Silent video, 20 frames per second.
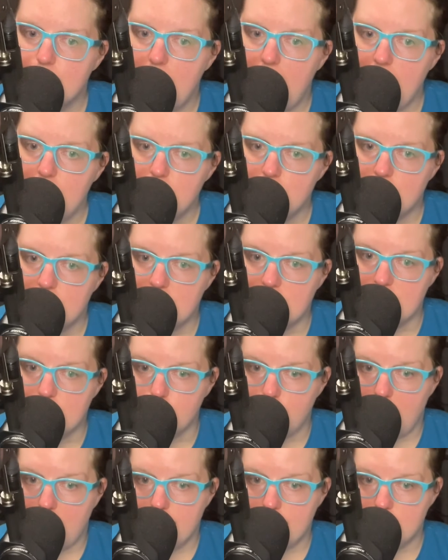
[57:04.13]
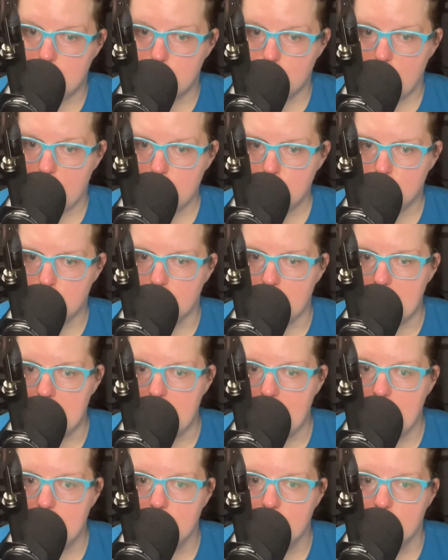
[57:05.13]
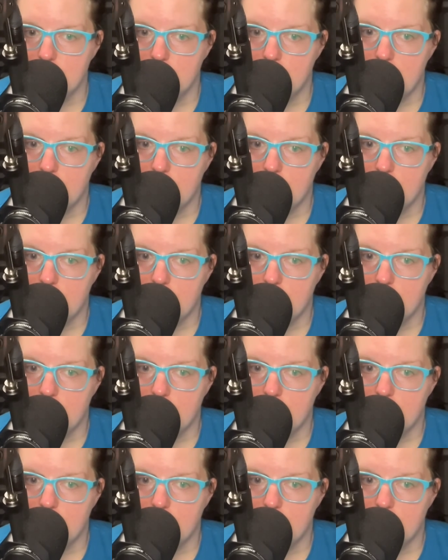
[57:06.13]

majesty's private treasury, answered